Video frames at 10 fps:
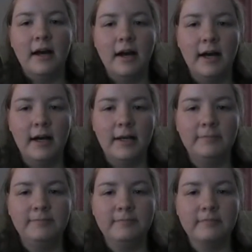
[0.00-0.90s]

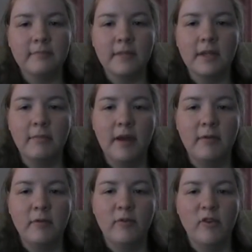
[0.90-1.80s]
Um, my
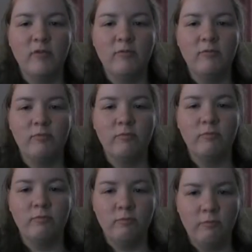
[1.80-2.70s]
review,
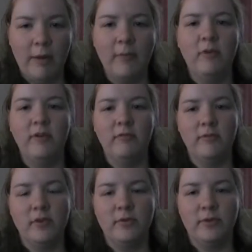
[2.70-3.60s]
my movie
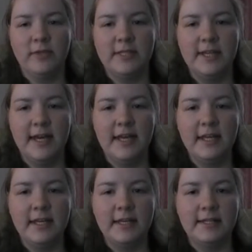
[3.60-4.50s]
review for
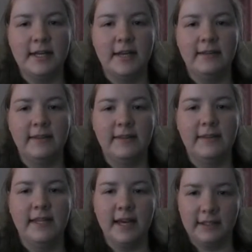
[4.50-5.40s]
today is on um,
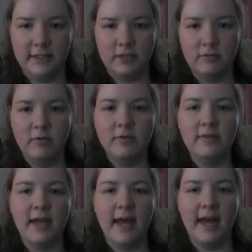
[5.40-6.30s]
The Ugly
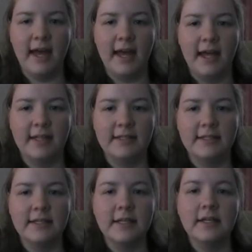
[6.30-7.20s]
Truth
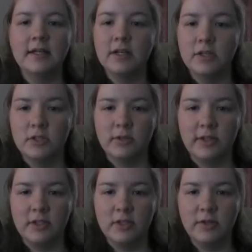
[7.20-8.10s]
and
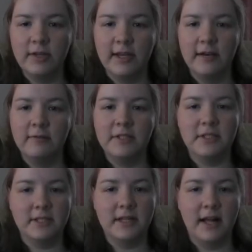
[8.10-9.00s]
Julie and Julia,
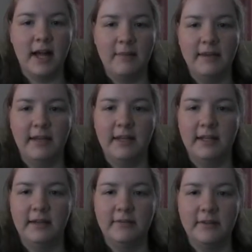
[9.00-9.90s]
which I've been lucky
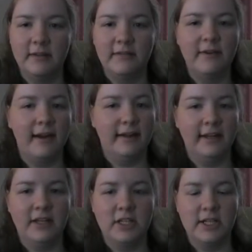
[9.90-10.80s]
enough to finally
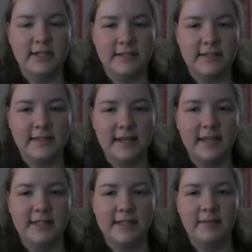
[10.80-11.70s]
get a chance to
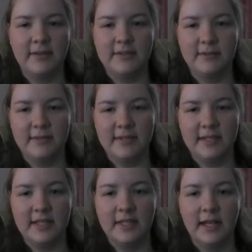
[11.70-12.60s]
see because I've been so
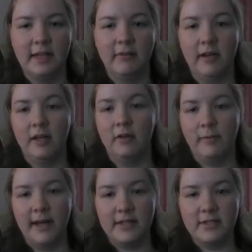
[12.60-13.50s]
busy getting ready to go
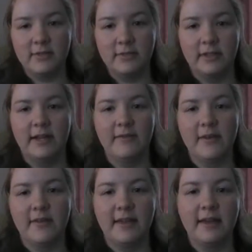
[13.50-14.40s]
back to school and
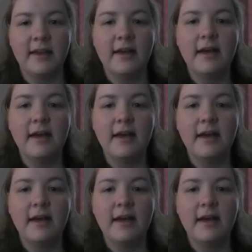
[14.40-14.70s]
everything.